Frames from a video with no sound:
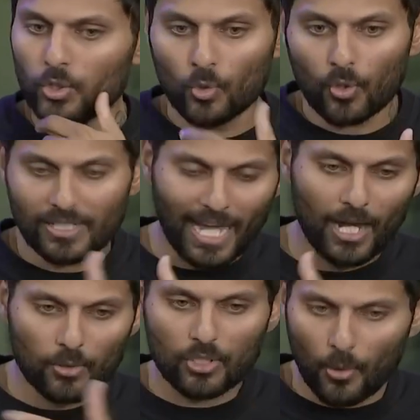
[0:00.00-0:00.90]
you're
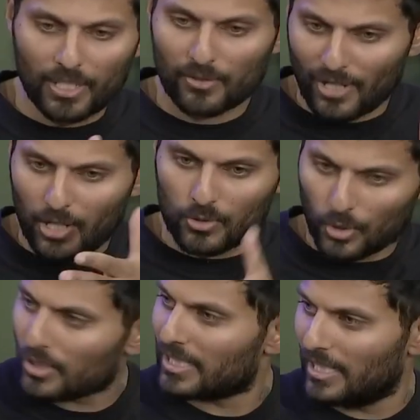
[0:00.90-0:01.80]
now going around
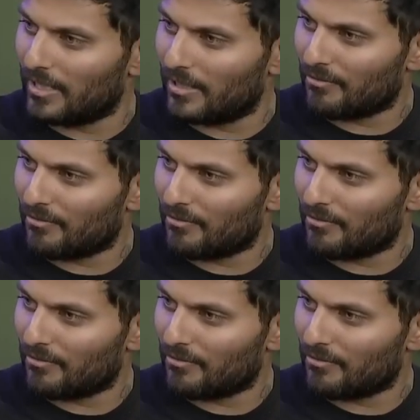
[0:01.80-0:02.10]
looking